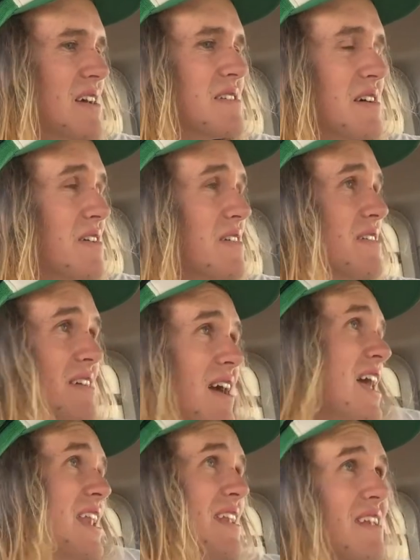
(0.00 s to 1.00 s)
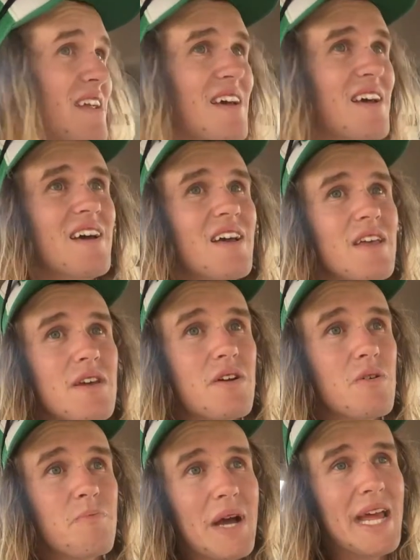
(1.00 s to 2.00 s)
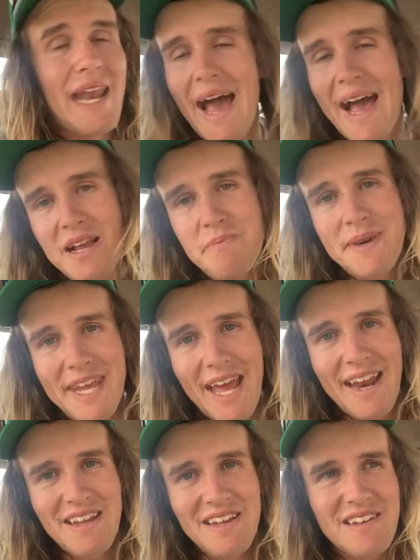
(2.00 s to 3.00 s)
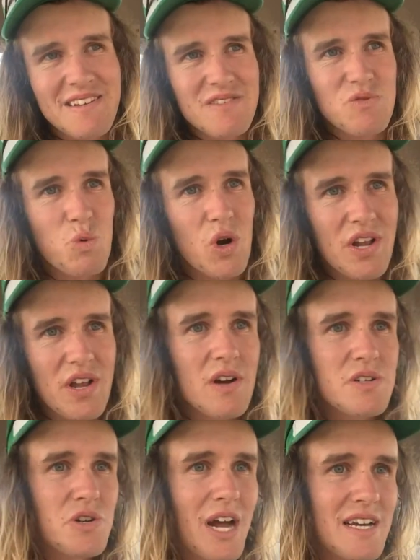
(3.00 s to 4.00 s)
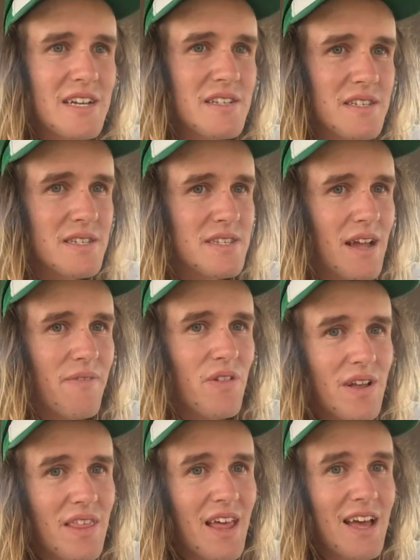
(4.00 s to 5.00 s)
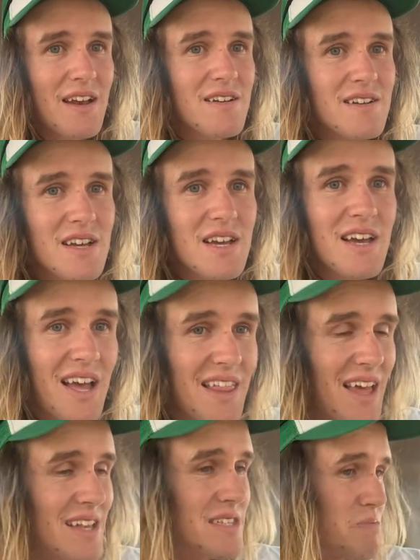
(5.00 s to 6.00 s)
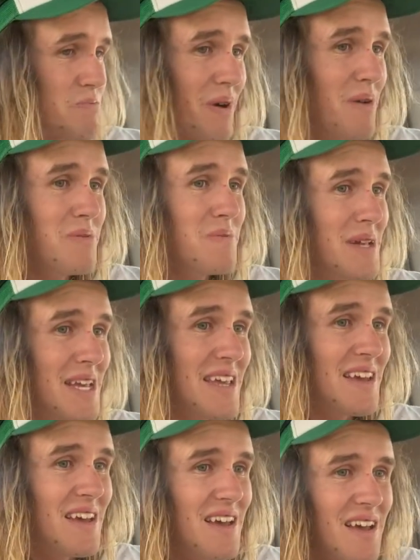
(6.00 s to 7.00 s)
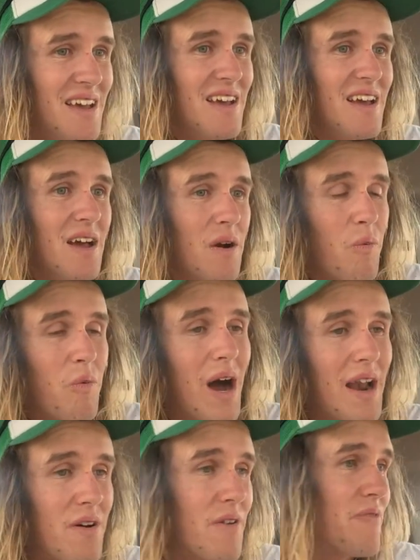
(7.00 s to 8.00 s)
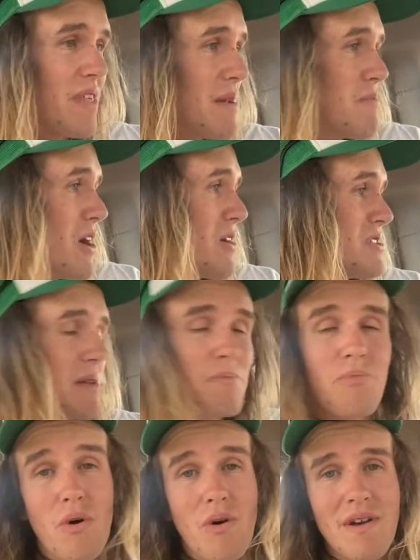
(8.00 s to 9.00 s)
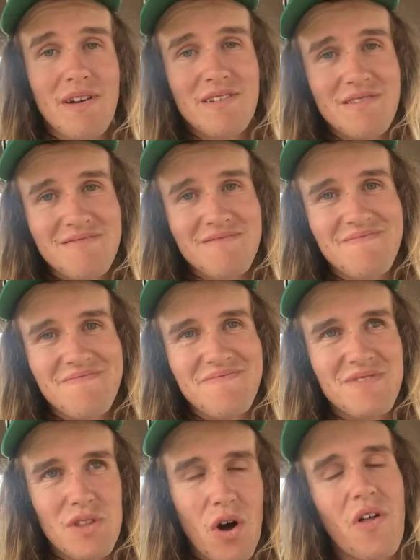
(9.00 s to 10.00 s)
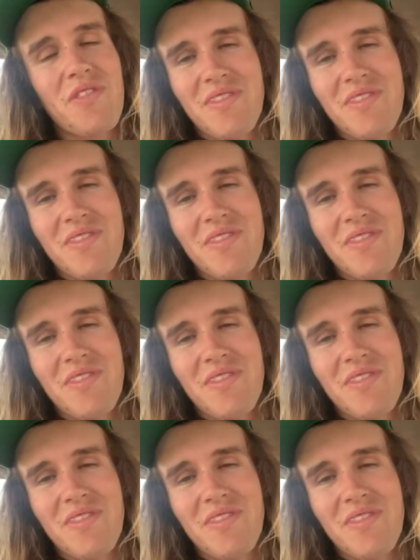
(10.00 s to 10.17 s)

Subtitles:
So, and you could be an ag mechanic working on tractors and stuff like that, and that's probably one of the most important, not